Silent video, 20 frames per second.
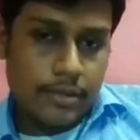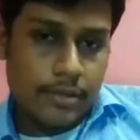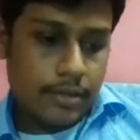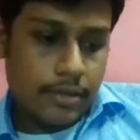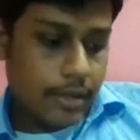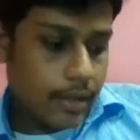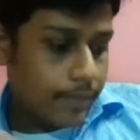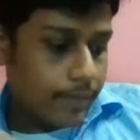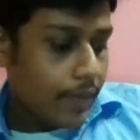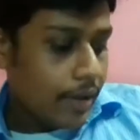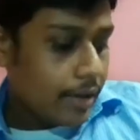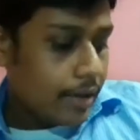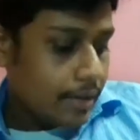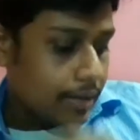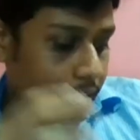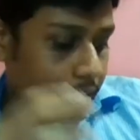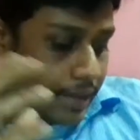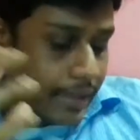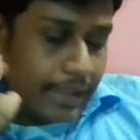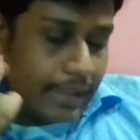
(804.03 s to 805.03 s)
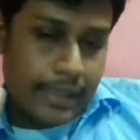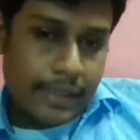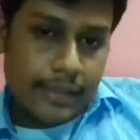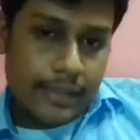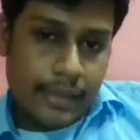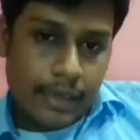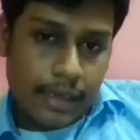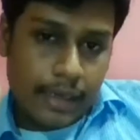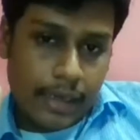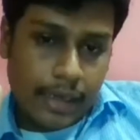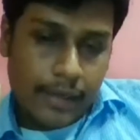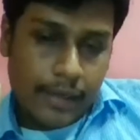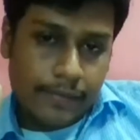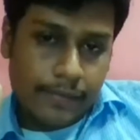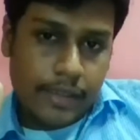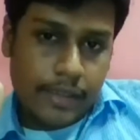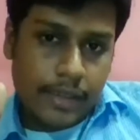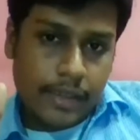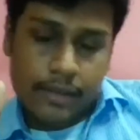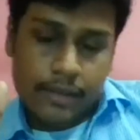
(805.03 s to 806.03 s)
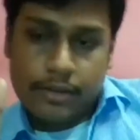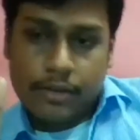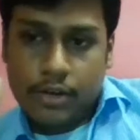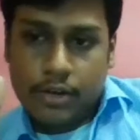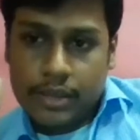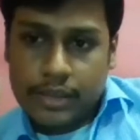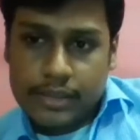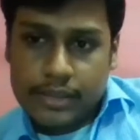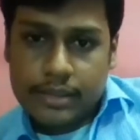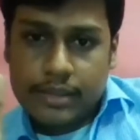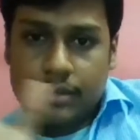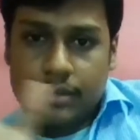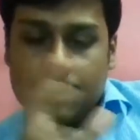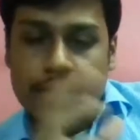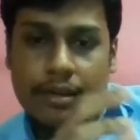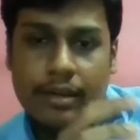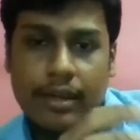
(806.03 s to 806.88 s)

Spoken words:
Okay, cheese have their origin,